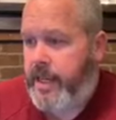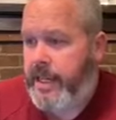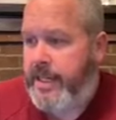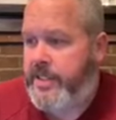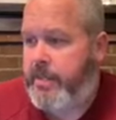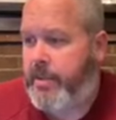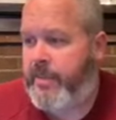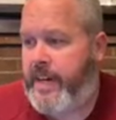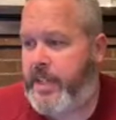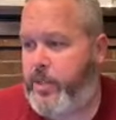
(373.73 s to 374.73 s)
It
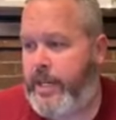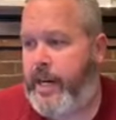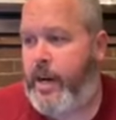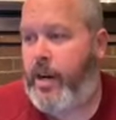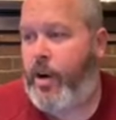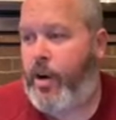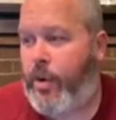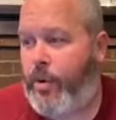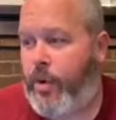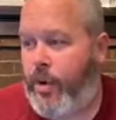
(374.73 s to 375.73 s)
simplifies what I'm
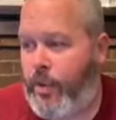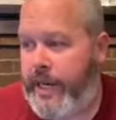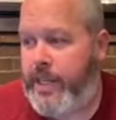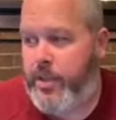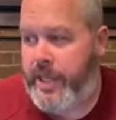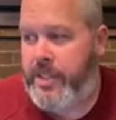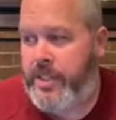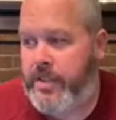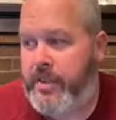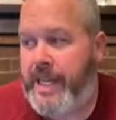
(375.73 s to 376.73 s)
already trying to
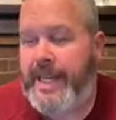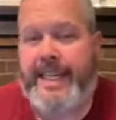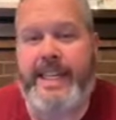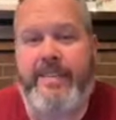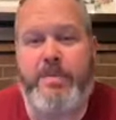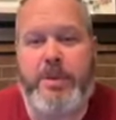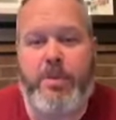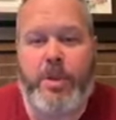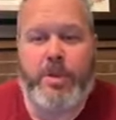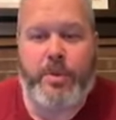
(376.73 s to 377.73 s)
do, gives me
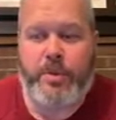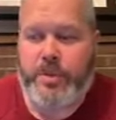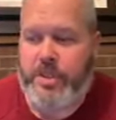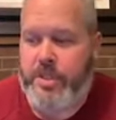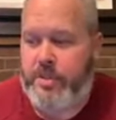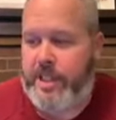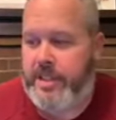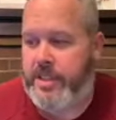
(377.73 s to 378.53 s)
more tools to do that.